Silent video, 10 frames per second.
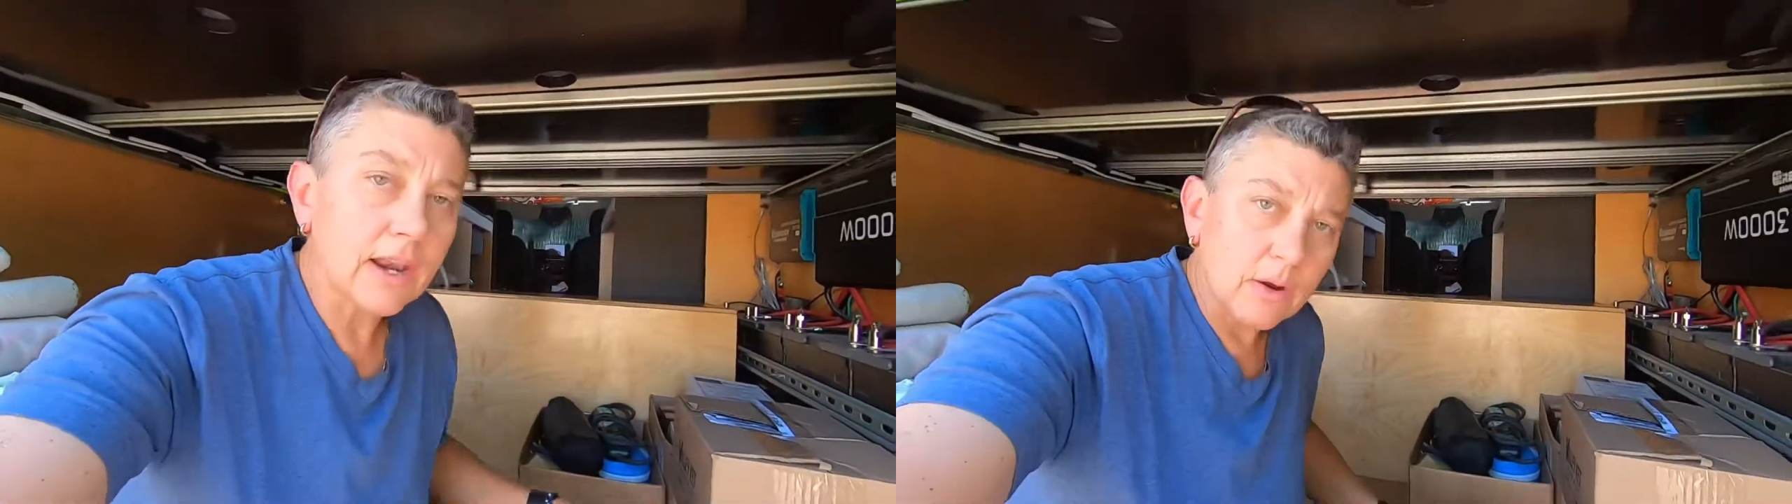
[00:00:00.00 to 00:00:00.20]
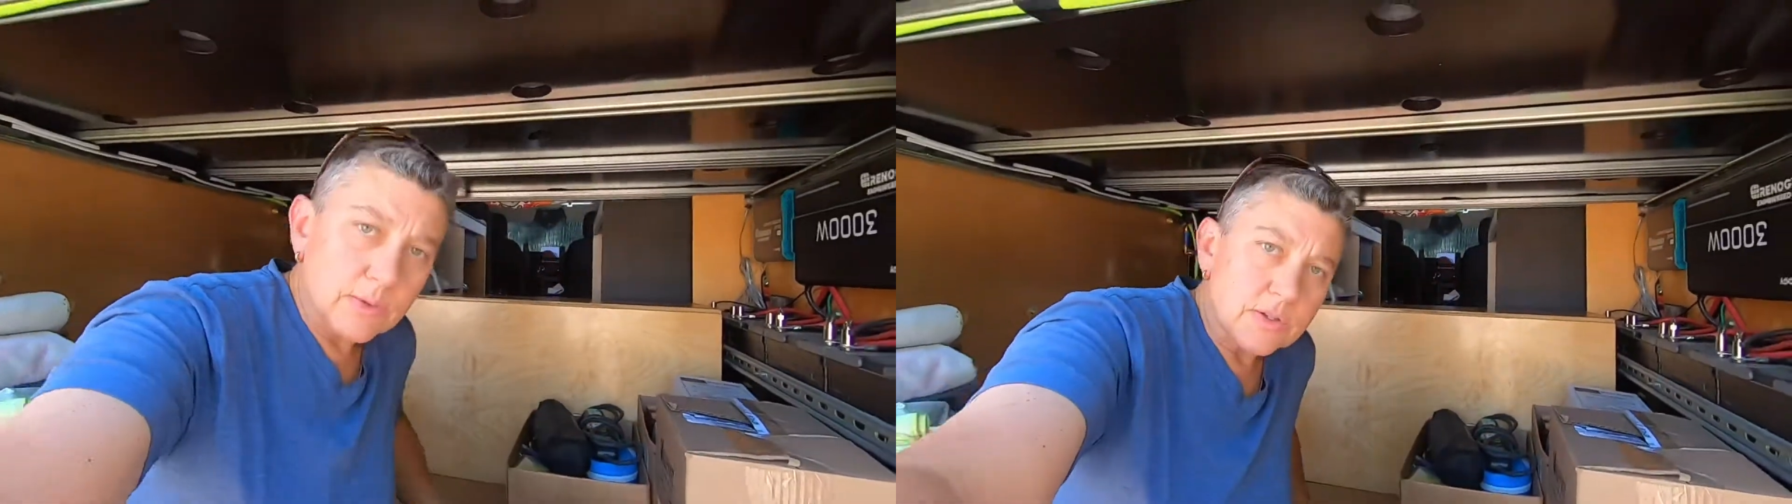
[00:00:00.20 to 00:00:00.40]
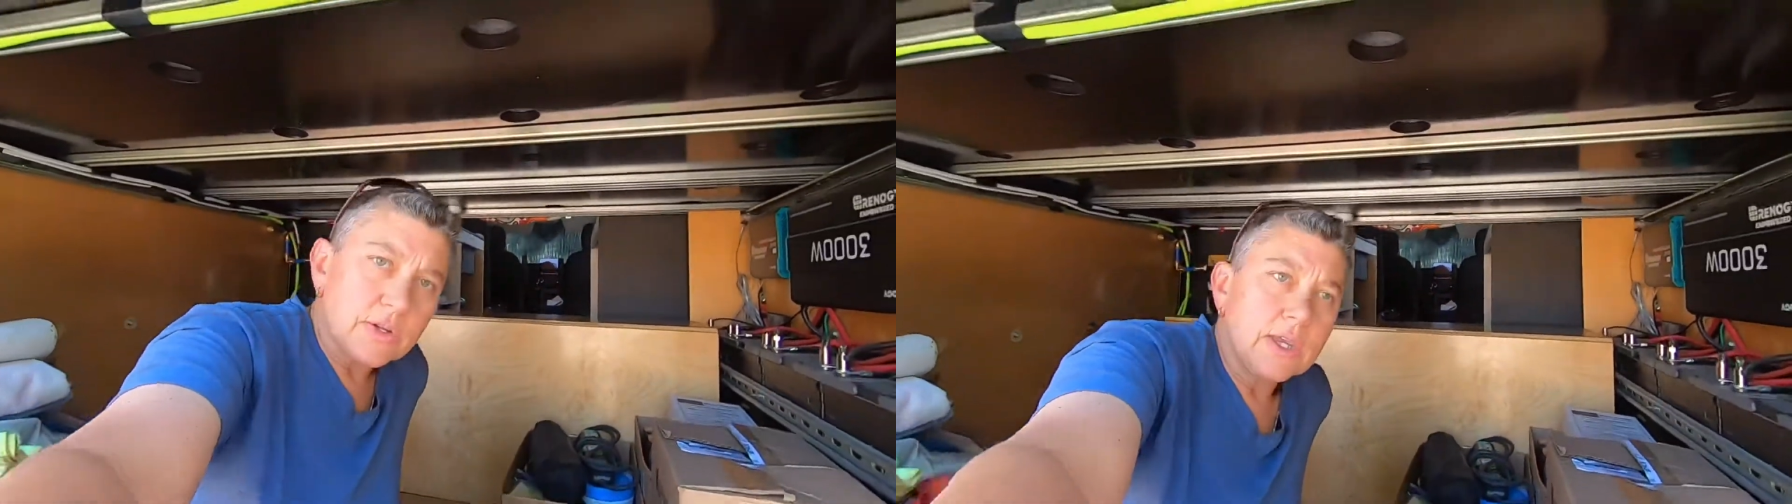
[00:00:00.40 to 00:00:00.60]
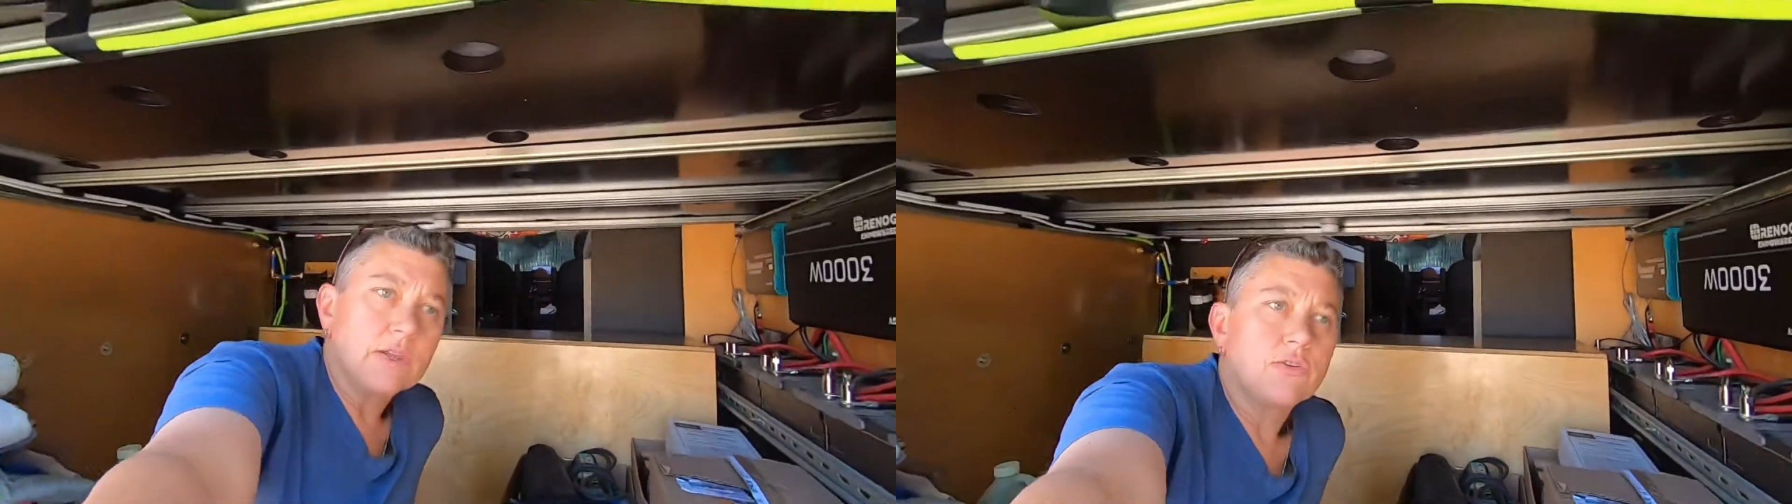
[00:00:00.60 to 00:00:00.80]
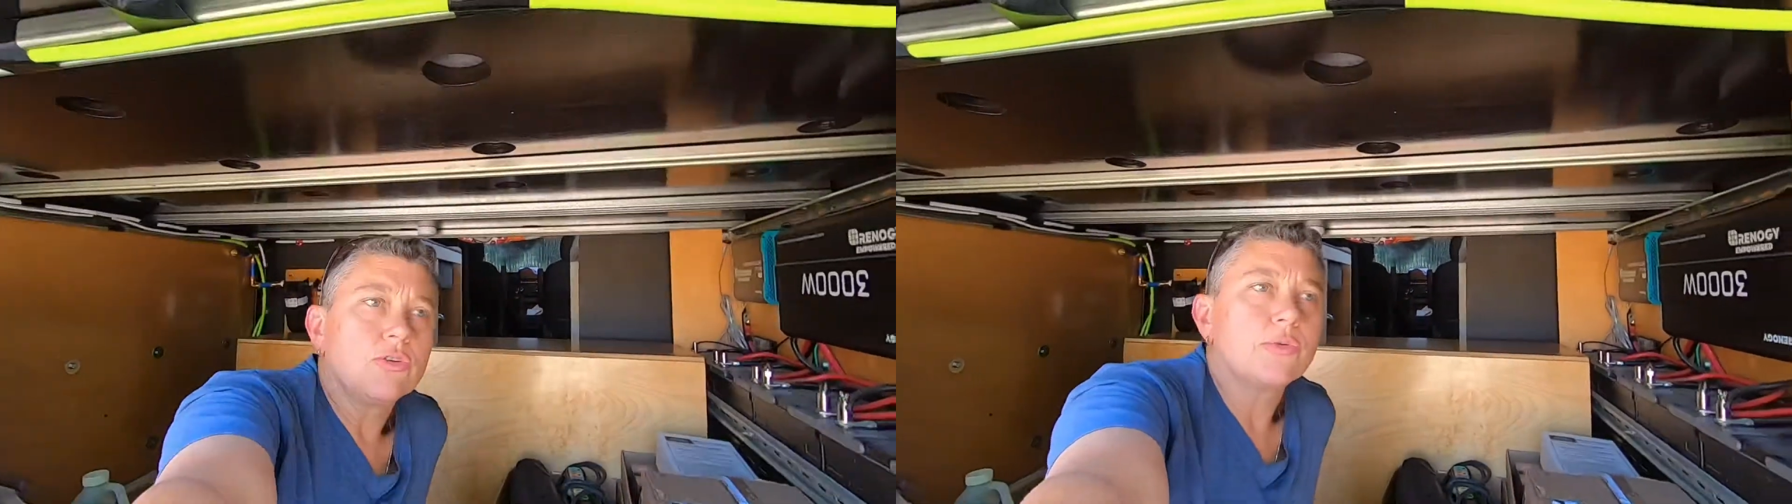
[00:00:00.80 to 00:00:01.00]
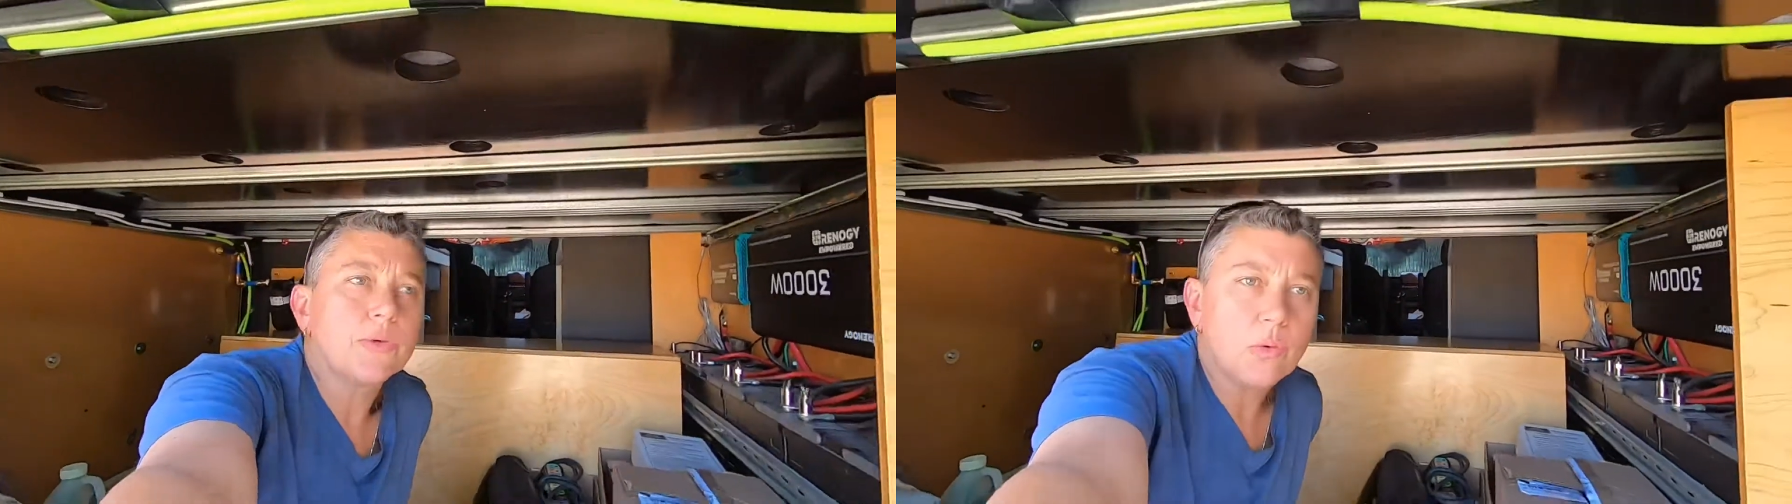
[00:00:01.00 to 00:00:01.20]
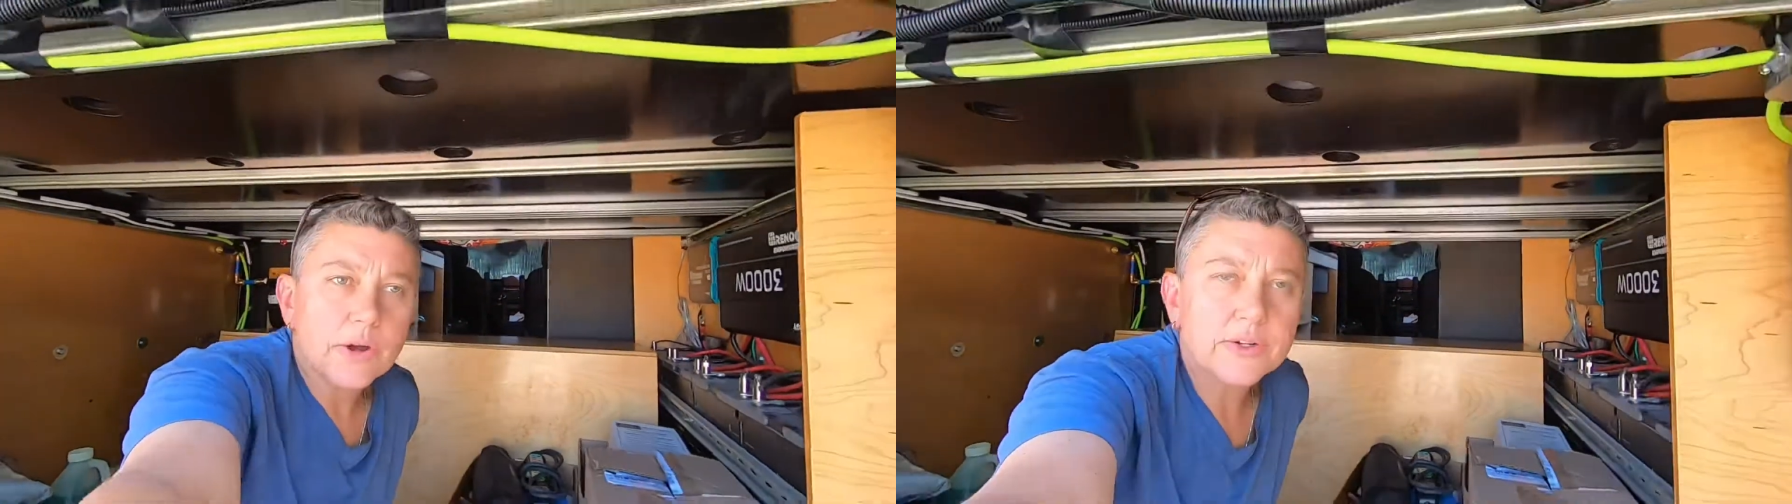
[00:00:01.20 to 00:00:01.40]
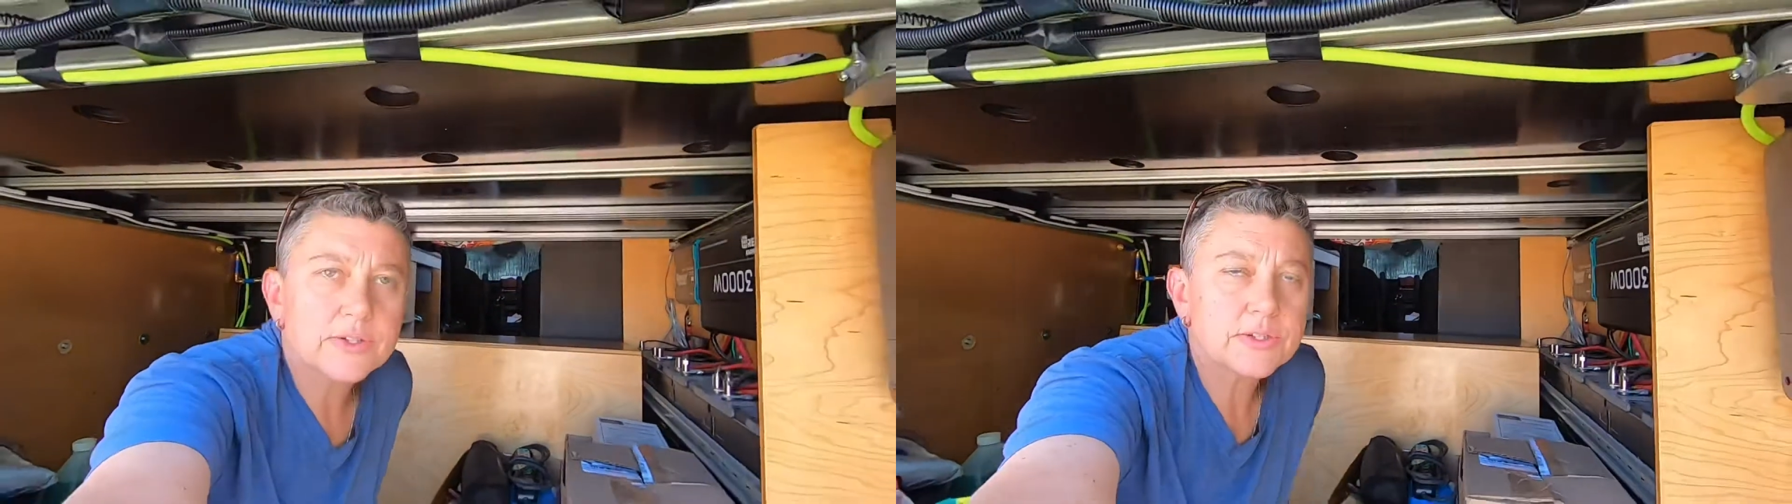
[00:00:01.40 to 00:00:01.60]
I was looking into with the
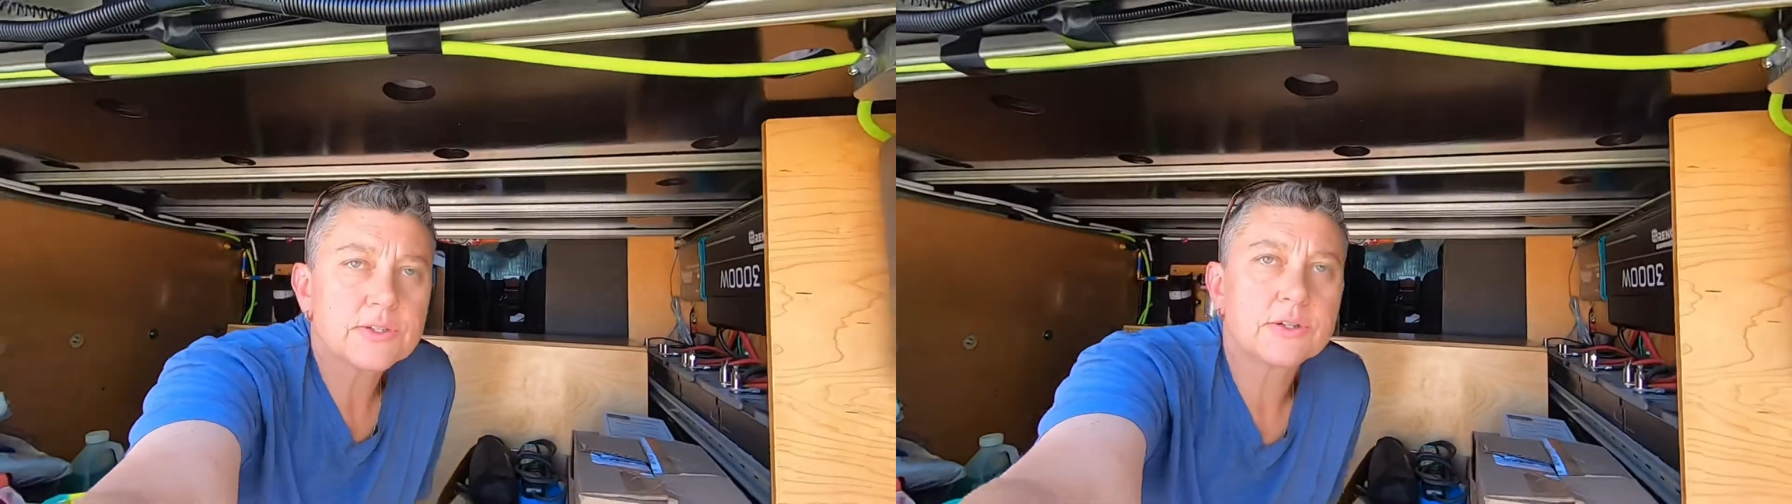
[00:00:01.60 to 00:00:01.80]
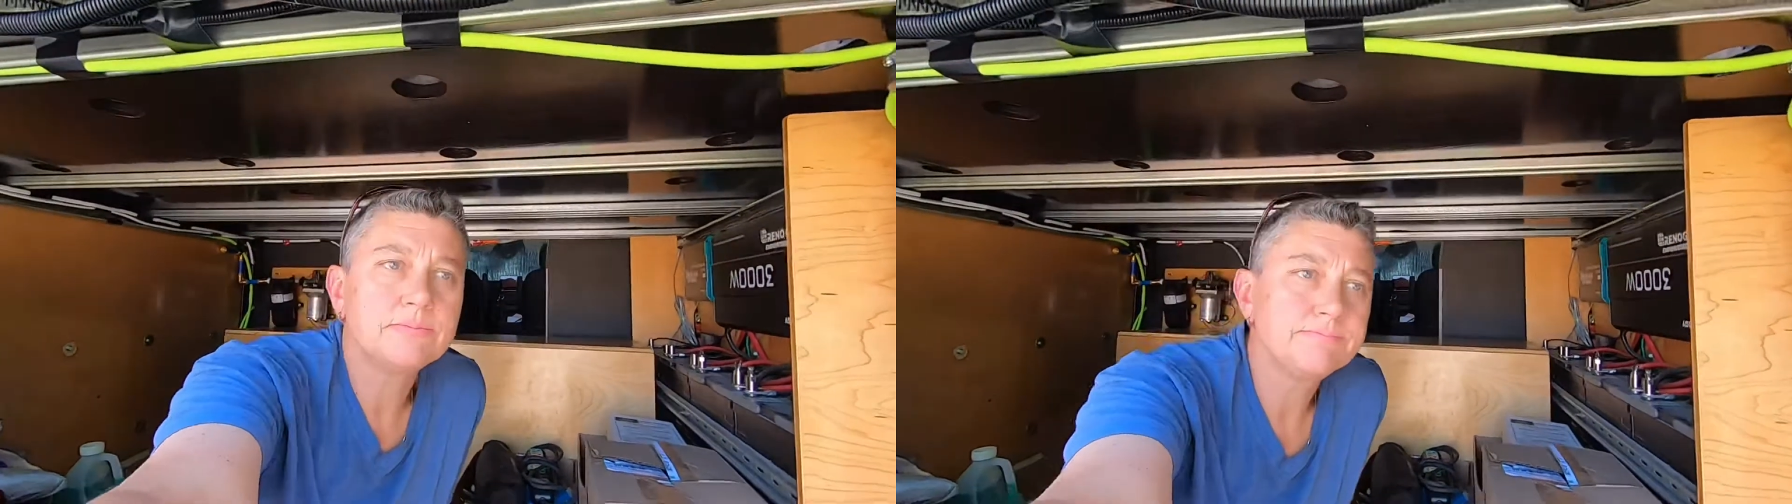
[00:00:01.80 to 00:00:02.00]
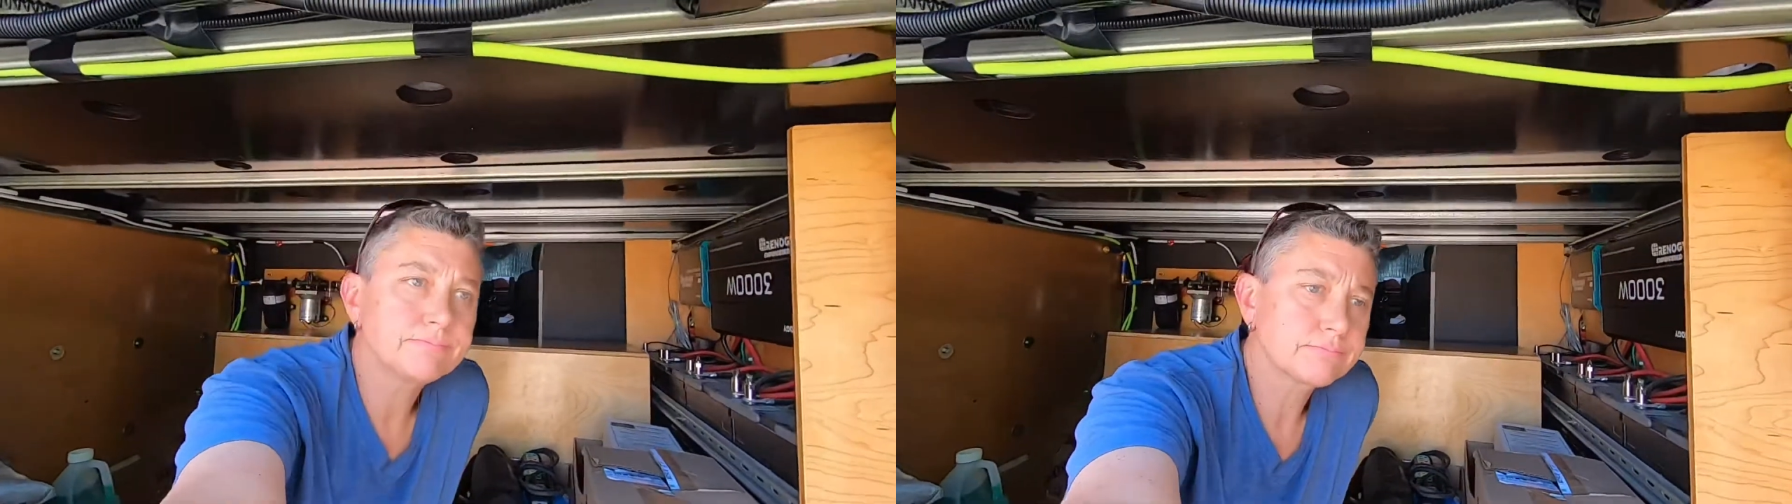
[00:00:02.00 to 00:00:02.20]
water system